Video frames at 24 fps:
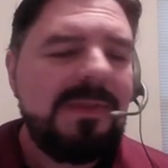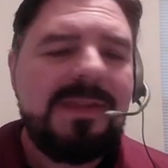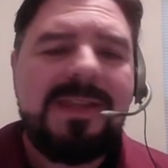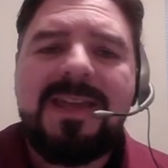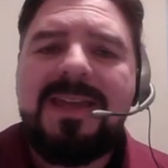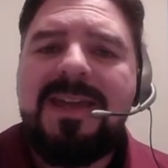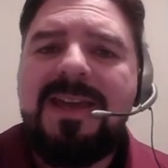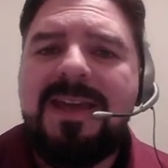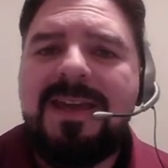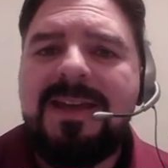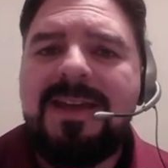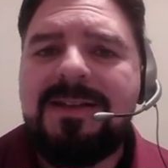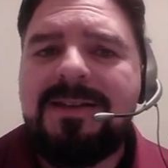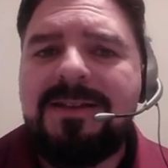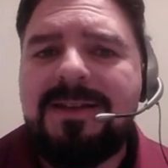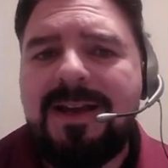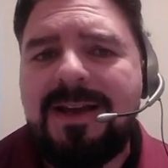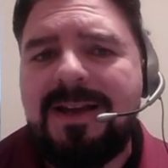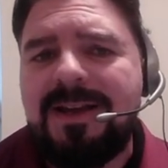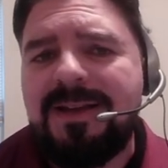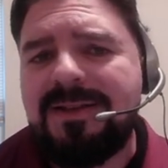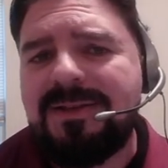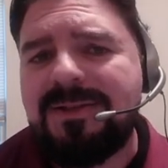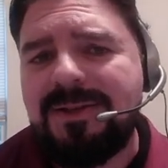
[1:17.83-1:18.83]
And
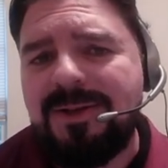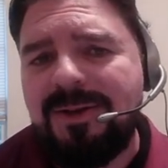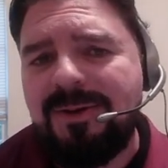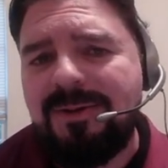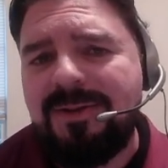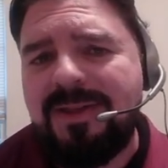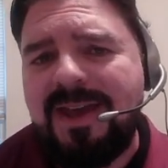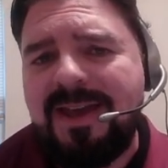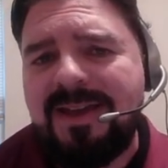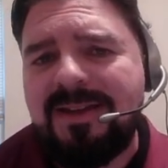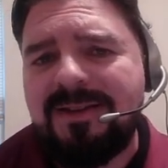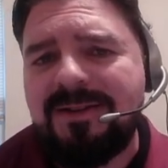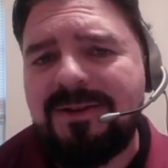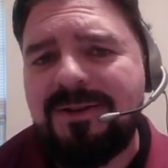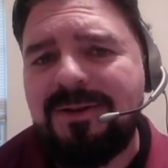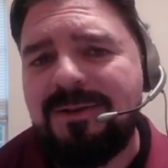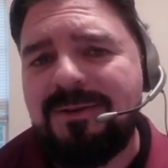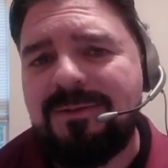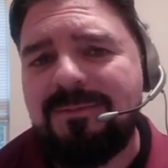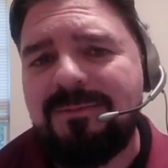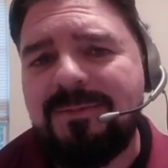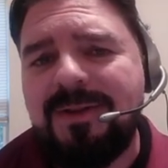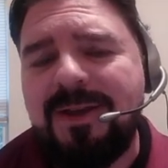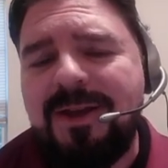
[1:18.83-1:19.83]
so that
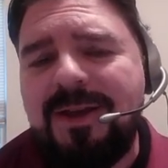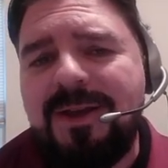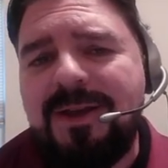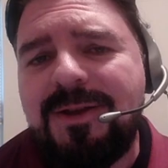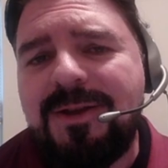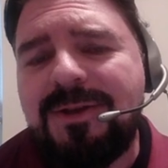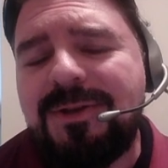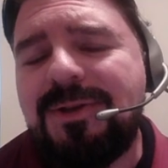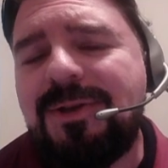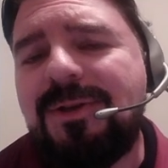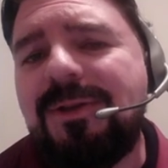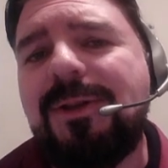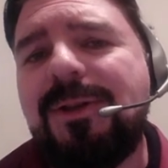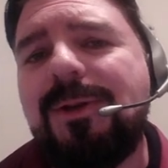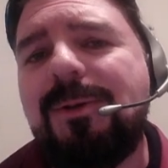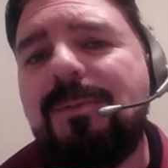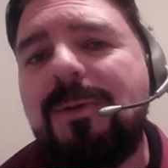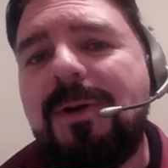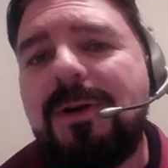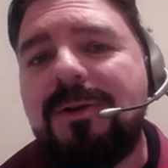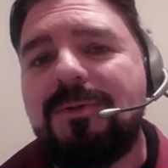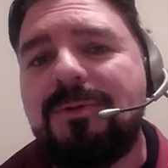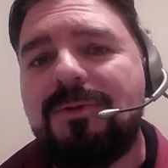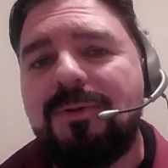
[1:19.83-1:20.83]
could certainly
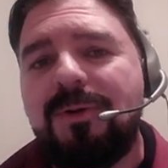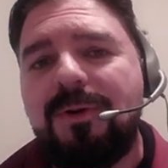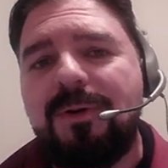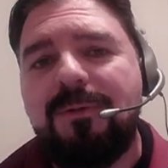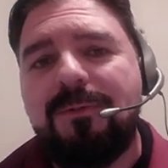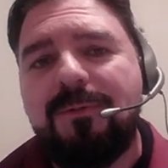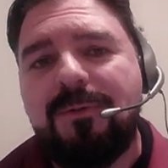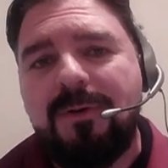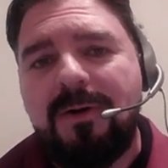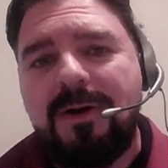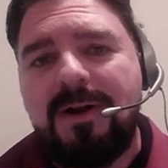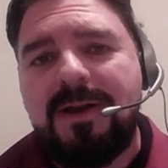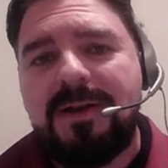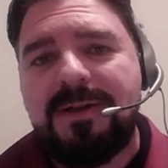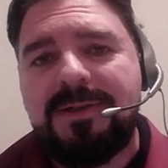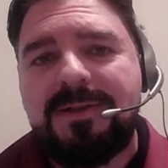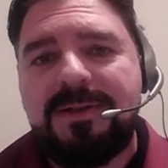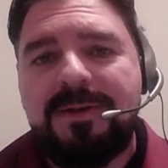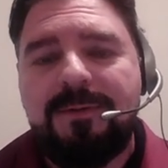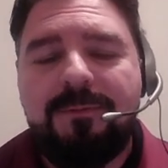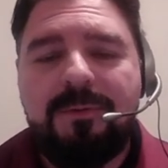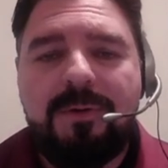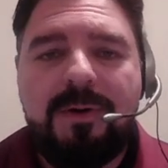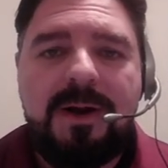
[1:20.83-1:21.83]
ring true for us
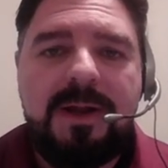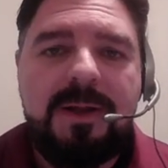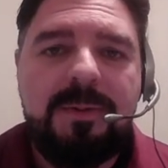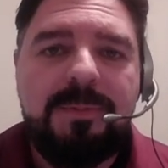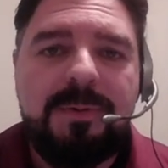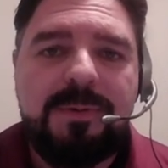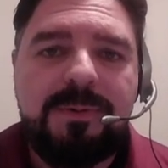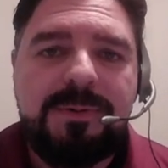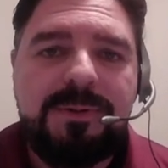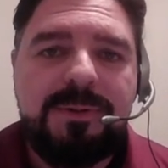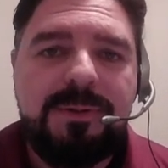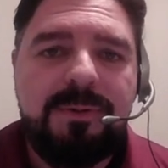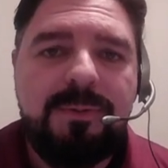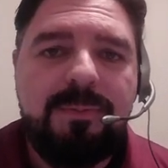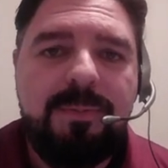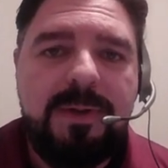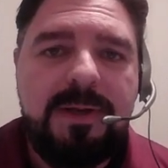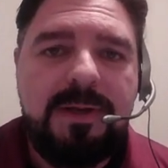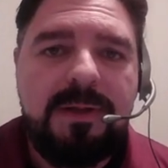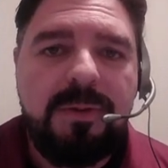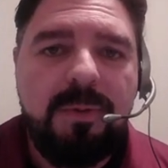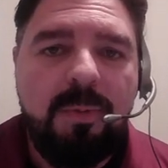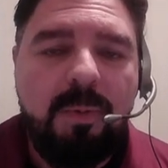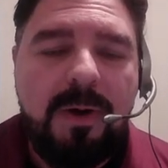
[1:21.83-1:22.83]
if we're able to
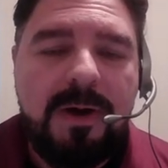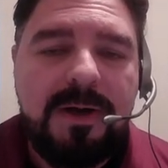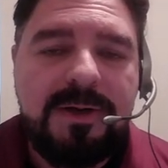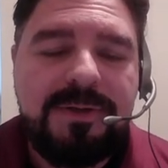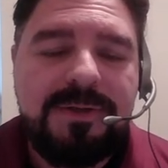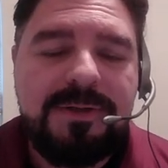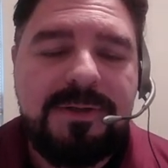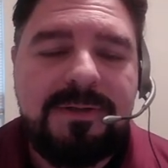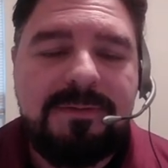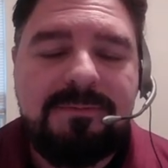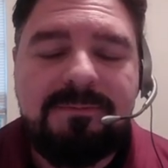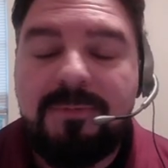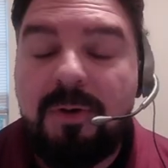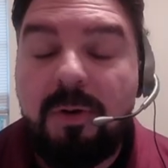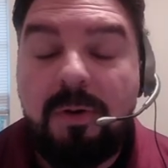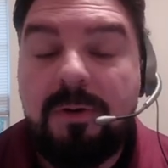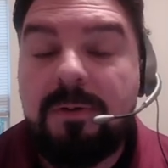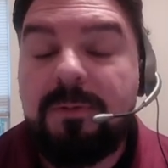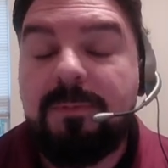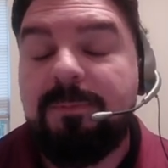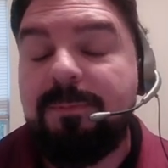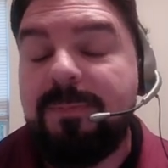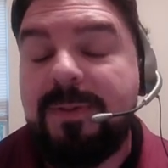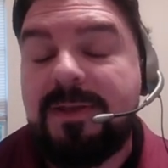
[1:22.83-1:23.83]
beat
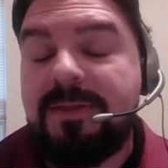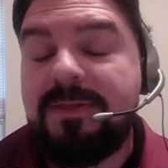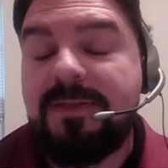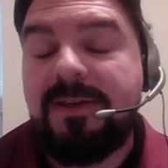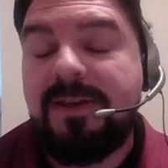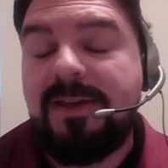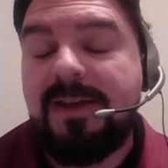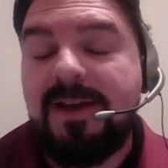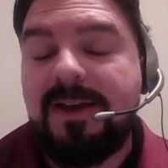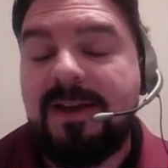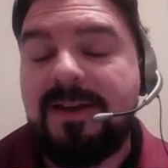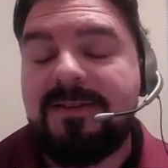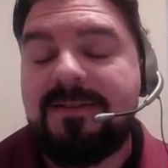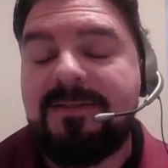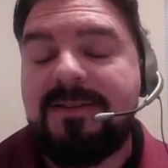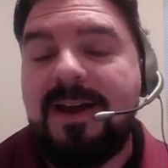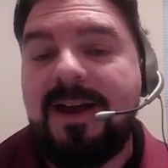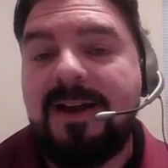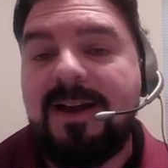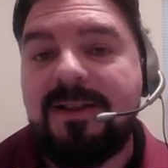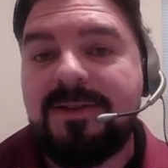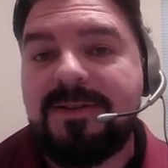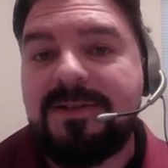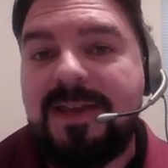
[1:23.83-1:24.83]
the
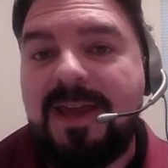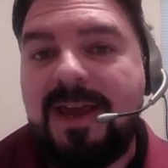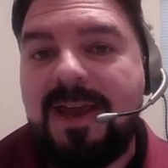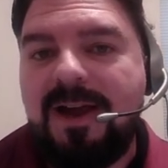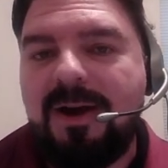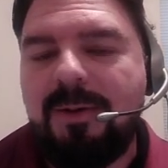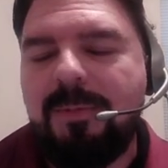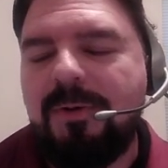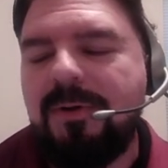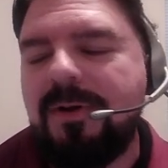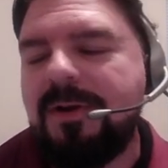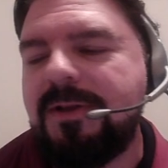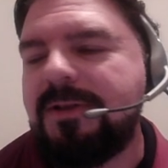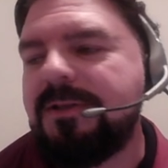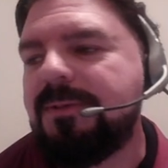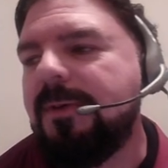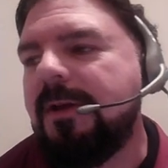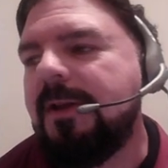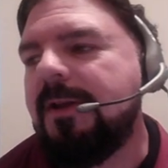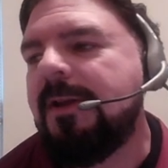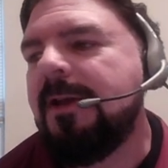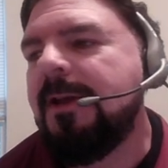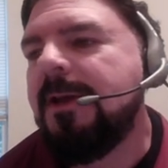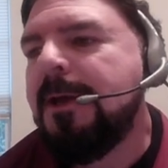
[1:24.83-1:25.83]
Dallas Cowboys.
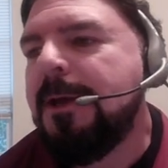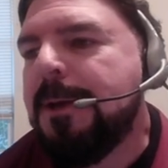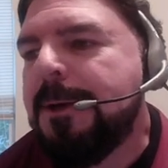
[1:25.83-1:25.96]
But,